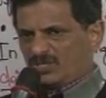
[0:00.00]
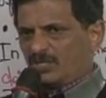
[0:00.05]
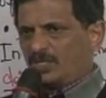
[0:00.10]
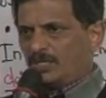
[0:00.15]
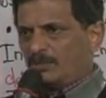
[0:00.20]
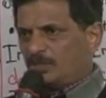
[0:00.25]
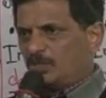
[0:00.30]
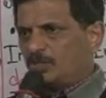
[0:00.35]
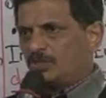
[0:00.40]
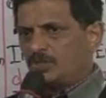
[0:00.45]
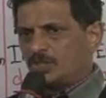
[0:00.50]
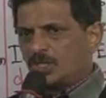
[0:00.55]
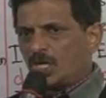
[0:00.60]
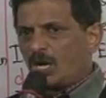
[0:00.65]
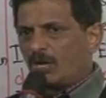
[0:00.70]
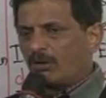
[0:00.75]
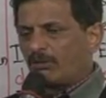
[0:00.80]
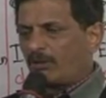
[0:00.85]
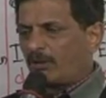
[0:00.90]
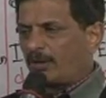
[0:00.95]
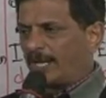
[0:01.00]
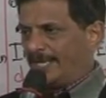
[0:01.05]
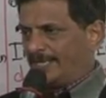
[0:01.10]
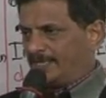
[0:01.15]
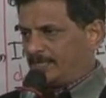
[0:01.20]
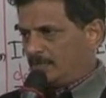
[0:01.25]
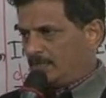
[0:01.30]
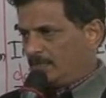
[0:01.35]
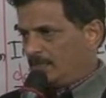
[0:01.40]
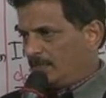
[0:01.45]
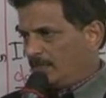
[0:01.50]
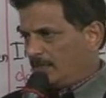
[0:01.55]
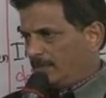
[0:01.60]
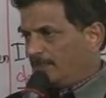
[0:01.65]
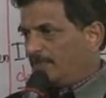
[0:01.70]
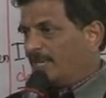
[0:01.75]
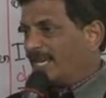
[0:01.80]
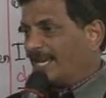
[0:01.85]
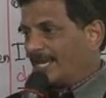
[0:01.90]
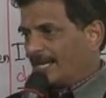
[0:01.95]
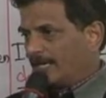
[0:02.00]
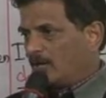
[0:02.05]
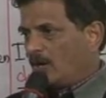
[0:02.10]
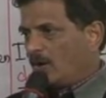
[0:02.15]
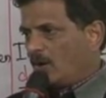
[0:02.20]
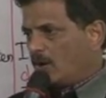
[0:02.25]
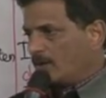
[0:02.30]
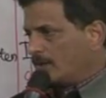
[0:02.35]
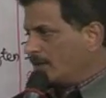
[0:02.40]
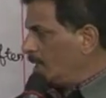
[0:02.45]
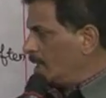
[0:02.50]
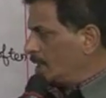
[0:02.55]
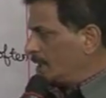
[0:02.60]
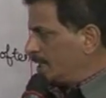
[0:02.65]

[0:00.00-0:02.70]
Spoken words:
not able to tolerate being alone.